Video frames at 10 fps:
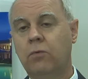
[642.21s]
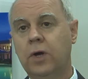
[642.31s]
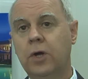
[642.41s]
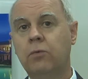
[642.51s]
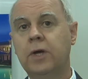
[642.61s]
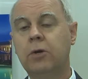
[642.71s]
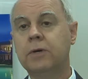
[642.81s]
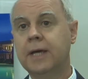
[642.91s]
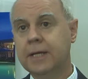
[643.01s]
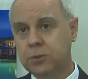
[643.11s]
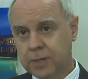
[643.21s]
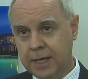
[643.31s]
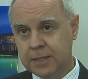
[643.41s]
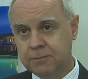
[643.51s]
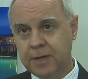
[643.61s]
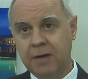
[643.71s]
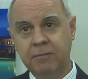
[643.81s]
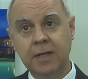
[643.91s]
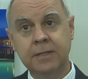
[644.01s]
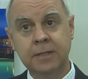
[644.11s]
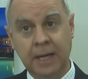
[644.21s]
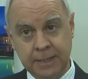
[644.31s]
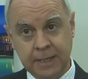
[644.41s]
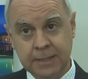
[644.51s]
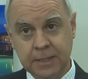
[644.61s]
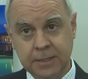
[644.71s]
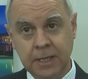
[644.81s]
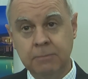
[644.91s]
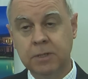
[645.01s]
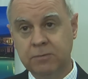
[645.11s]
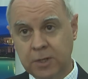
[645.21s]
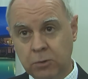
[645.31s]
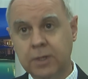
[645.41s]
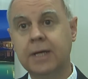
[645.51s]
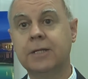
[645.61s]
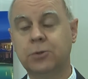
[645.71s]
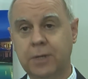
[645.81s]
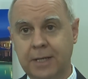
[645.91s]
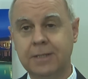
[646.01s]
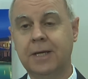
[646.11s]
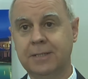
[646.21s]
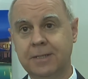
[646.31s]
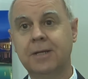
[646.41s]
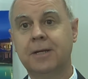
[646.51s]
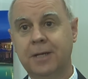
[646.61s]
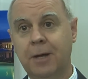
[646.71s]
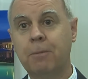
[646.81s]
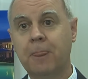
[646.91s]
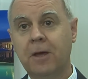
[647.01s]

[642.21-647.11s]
we, we're looking into that. We have not done that as yet, but we're looking into that, yes. Right.